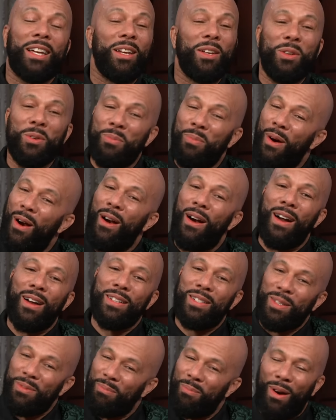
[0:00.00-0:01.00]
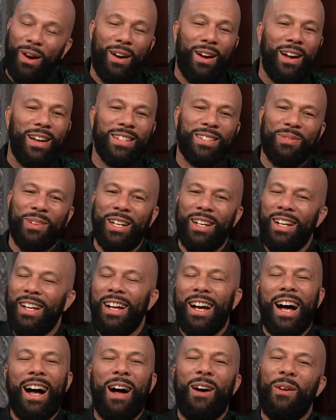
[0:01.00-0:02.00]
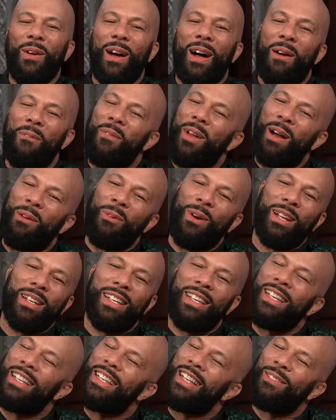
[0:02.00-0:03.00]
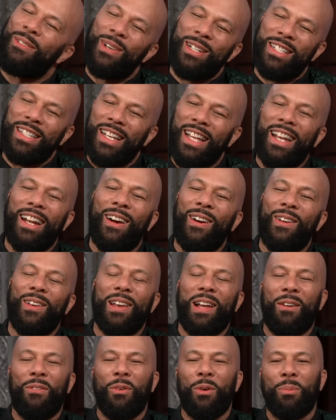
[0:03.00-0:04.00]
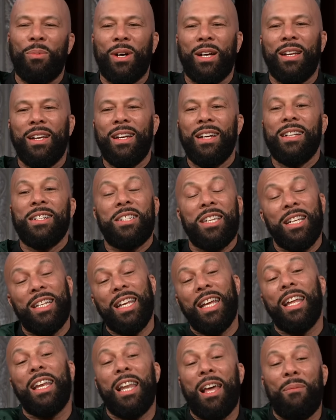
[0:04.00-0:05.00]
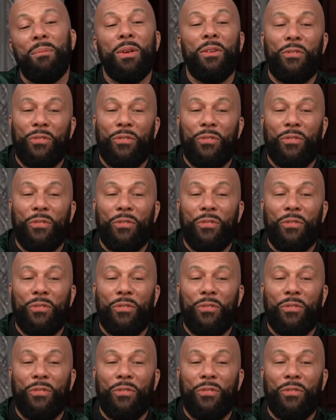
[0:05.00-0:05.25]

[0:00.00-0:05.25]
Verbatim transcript: give you bars and bars, but I, I, I wasn't wasn't at her level. But she did let me